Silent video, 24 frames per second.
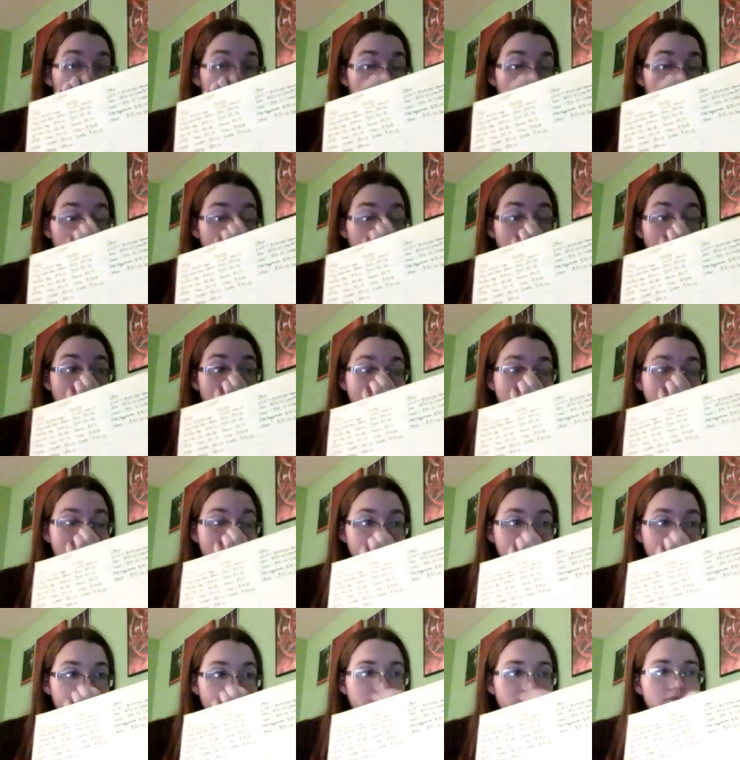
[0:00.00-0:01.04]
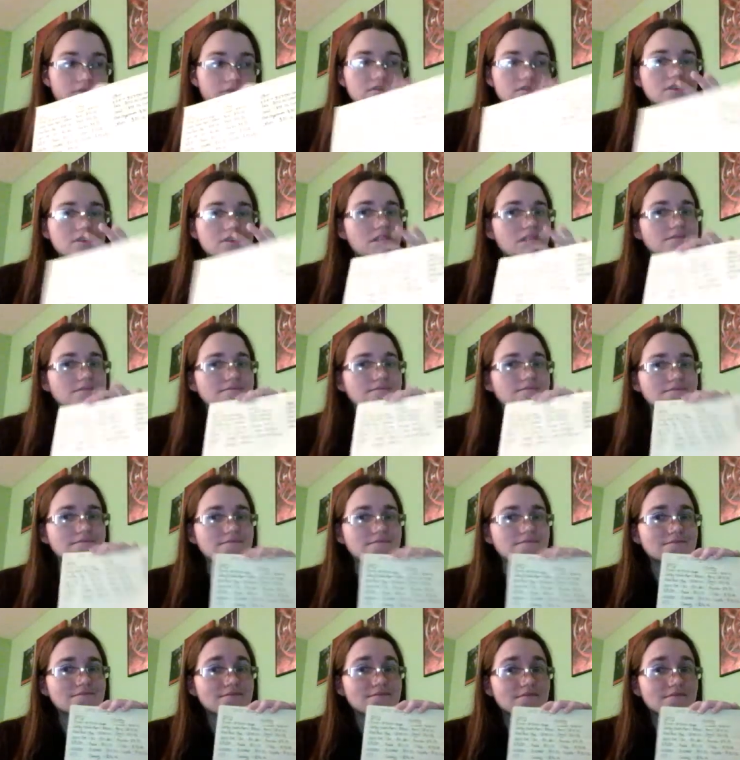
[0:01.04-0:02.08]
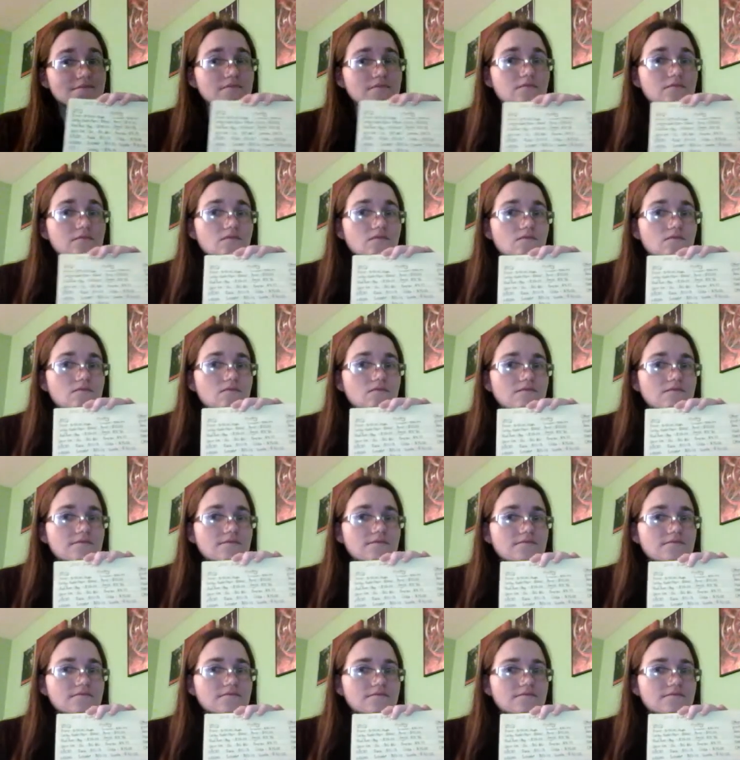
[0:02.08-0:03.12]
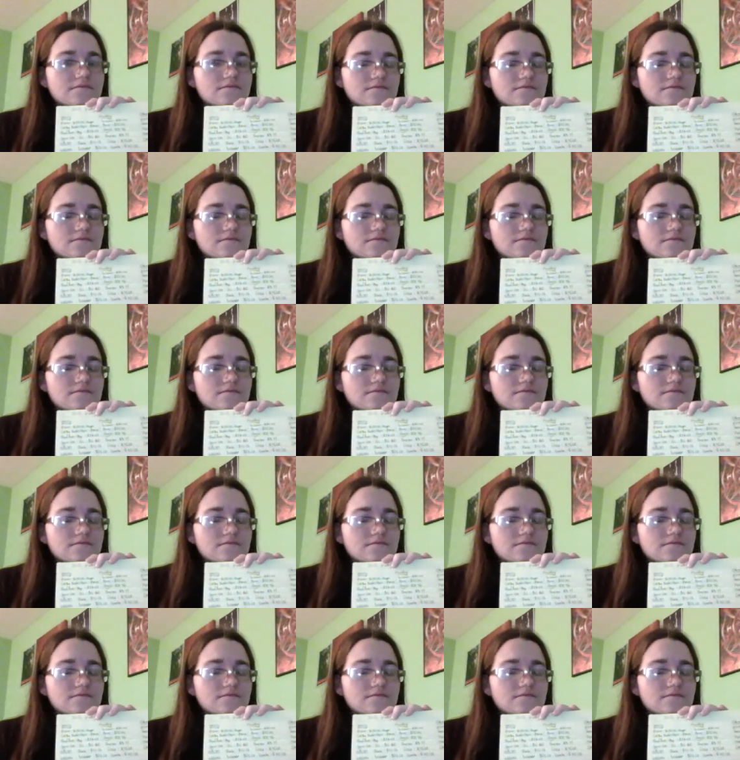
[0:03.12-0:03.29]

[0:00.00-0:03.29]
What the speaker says: (silence)